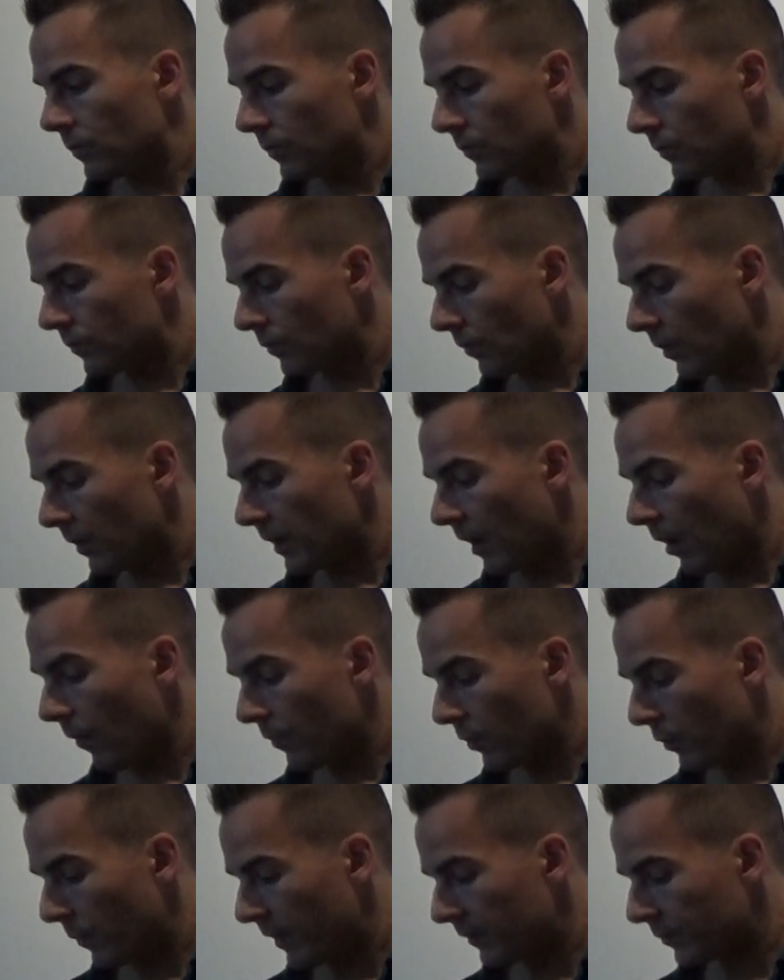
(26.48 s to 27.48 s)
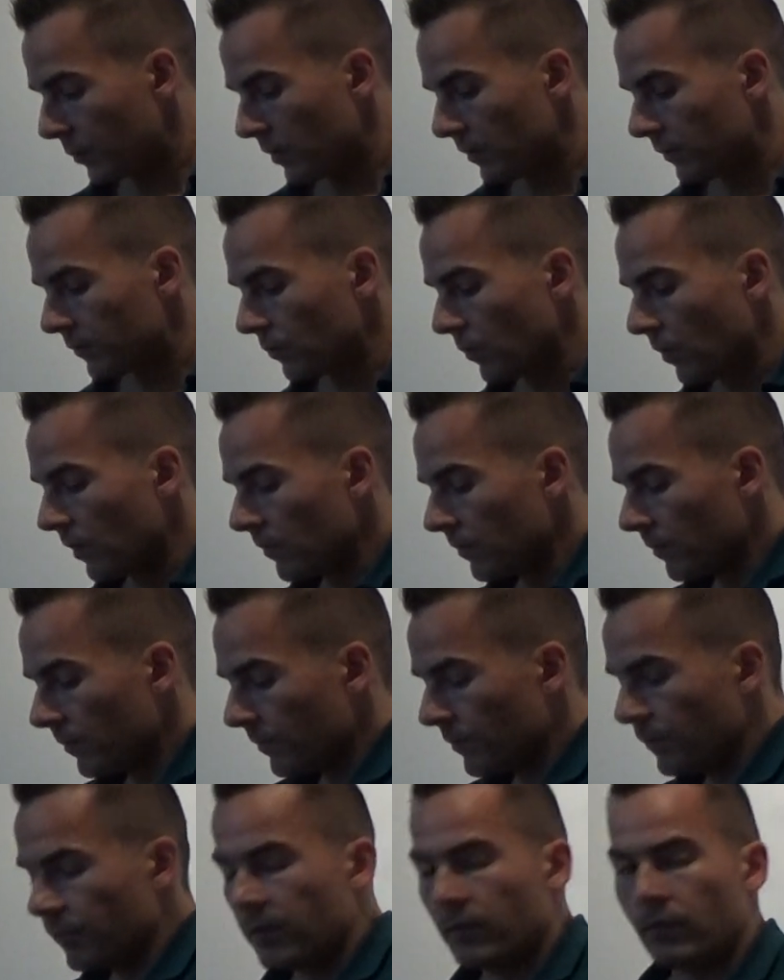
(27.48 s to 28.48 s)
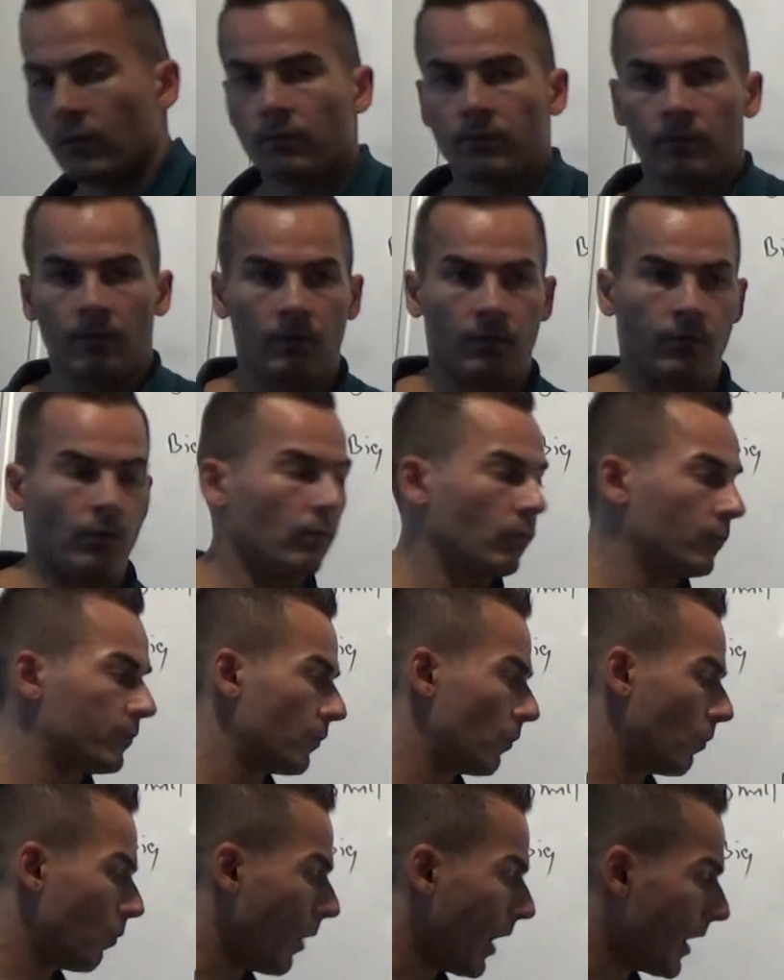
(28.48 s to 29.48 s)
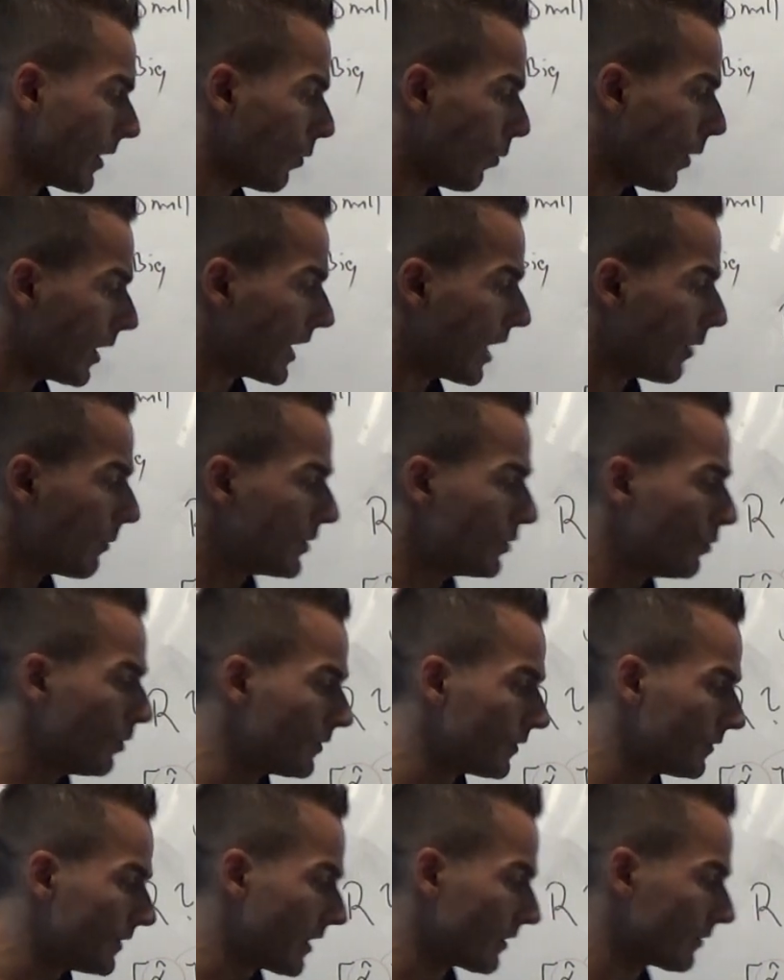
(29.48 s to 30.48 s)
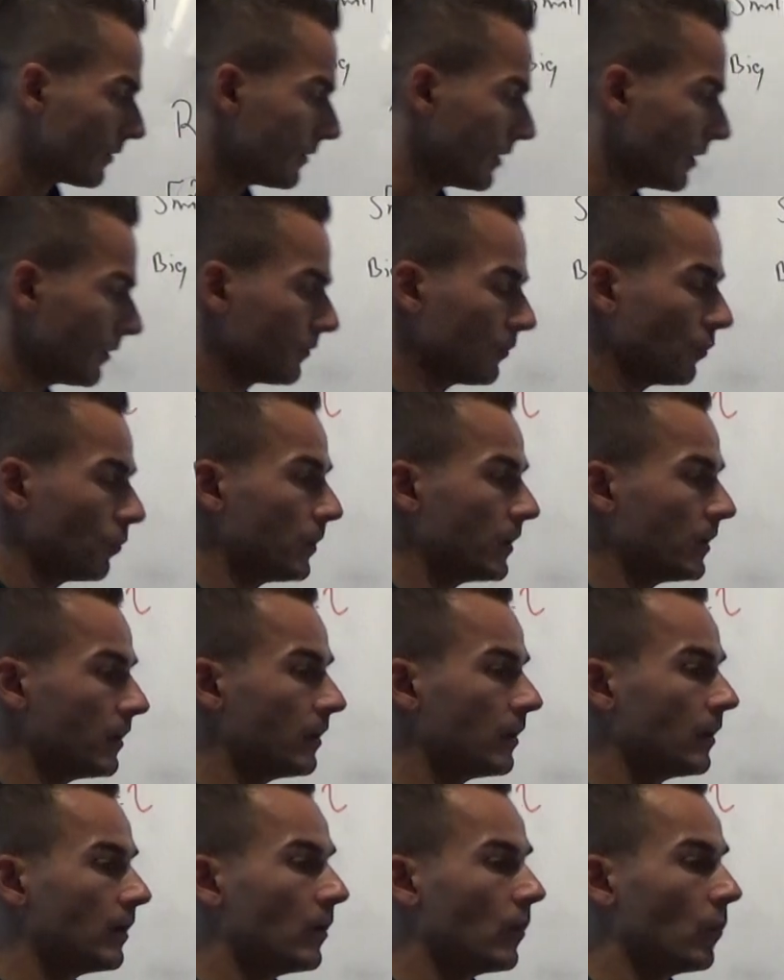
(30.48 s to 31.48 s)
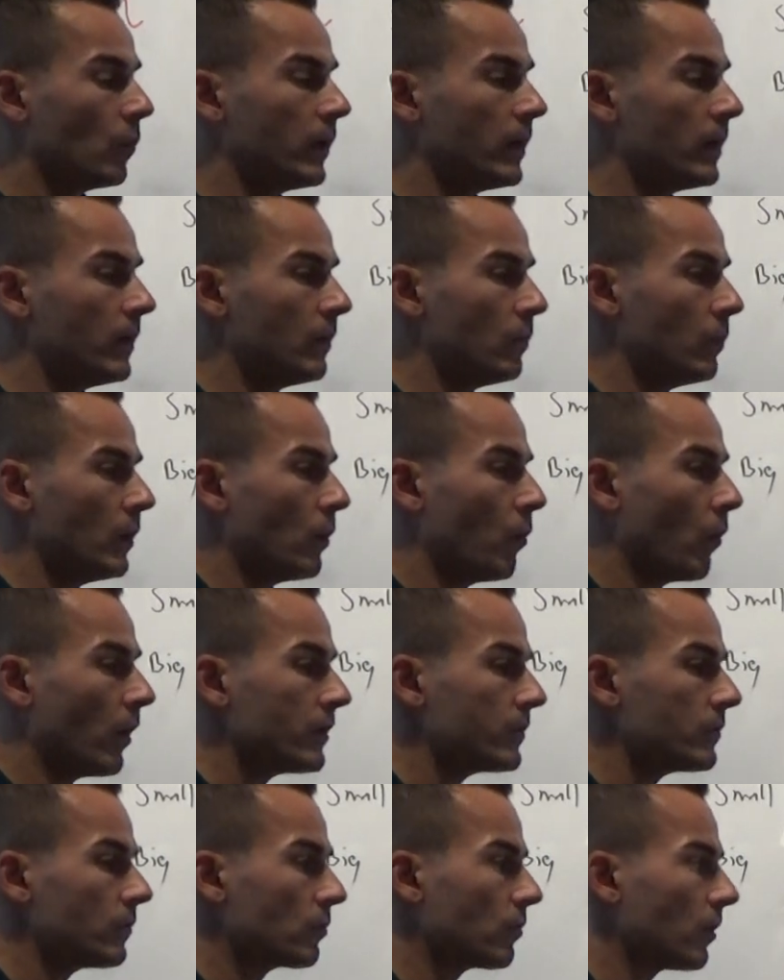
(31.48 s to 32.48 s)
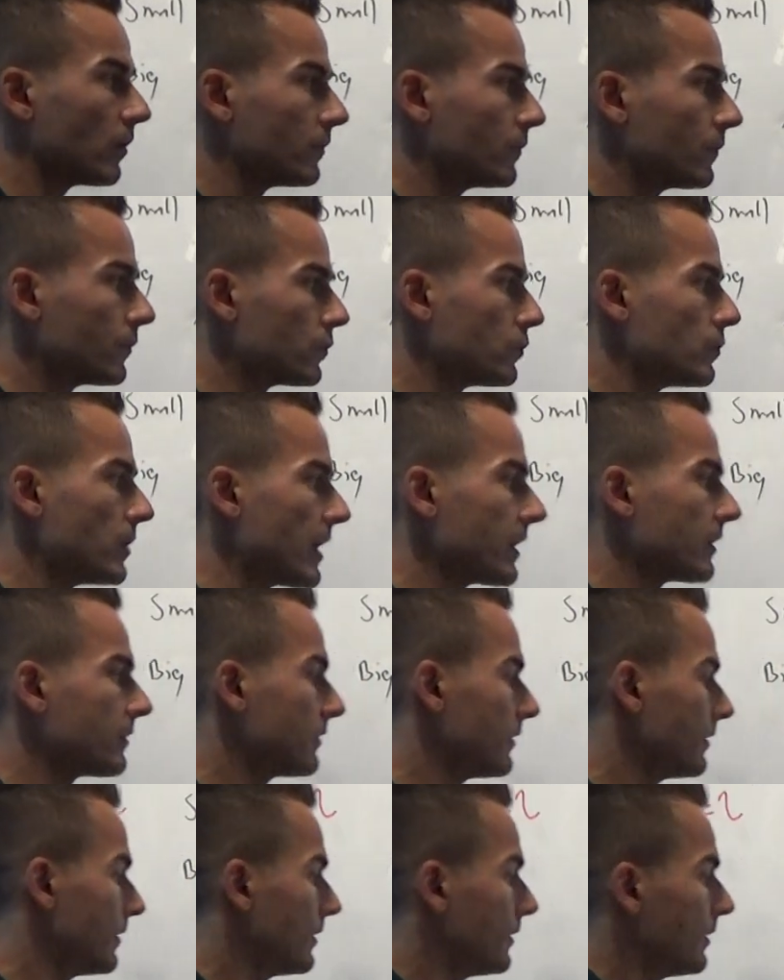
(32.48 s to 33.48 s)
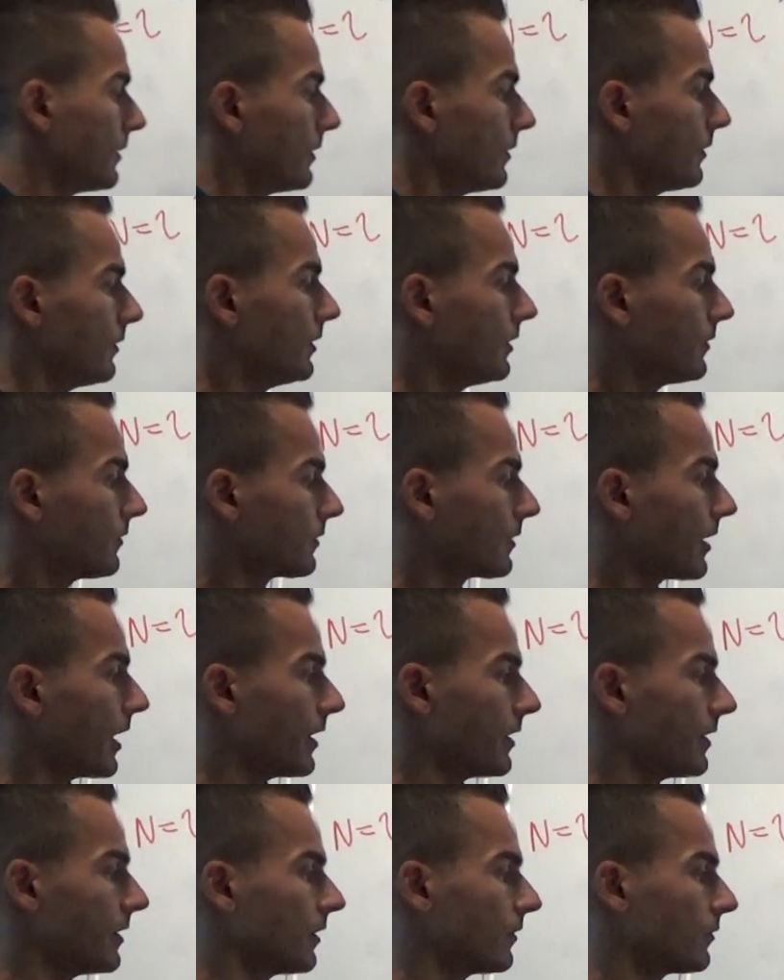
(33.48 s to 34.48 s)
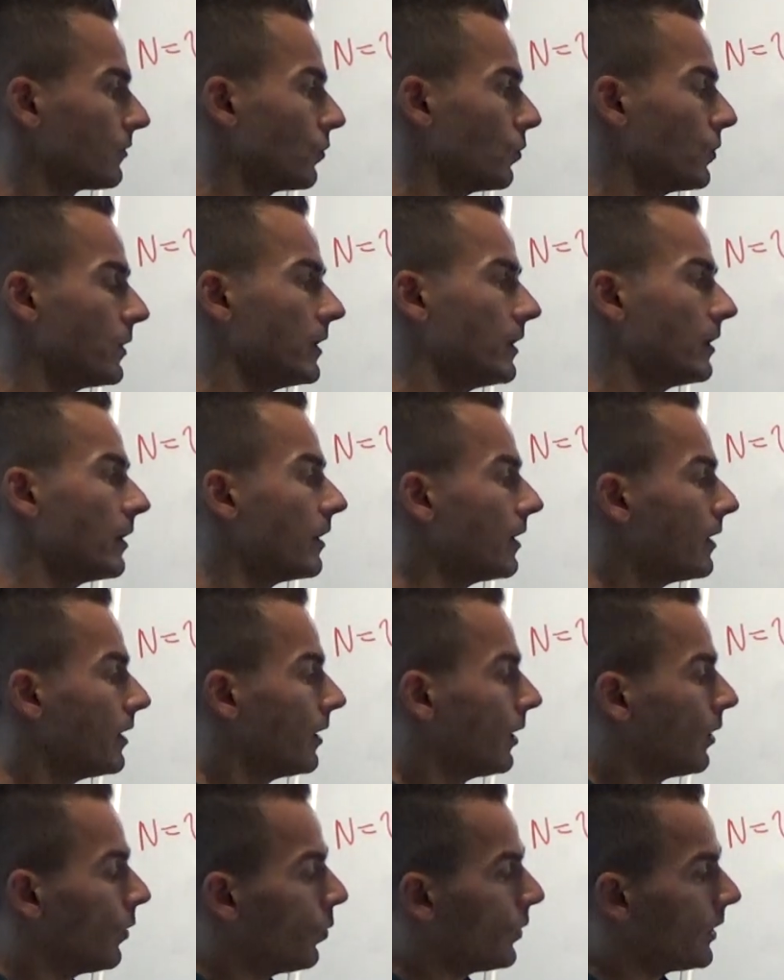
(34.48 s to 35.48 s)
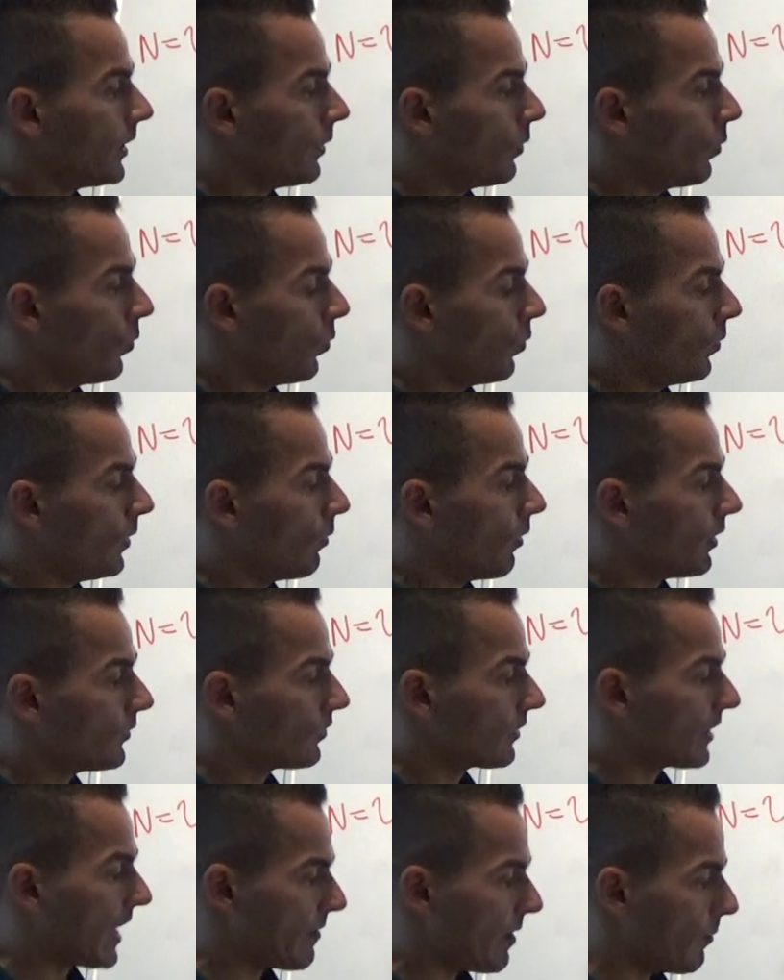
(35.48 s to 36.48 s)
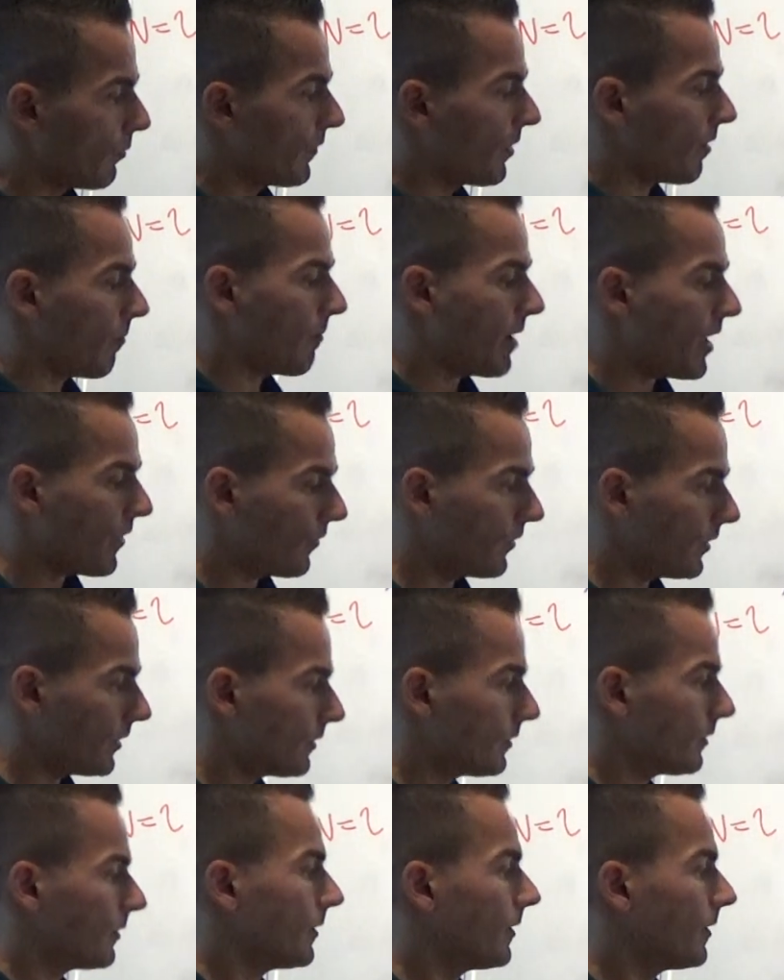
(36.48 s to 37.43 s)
So and now the question is, so why are we doing this exercise? So we want to construct this guy here. So we want to come up with a method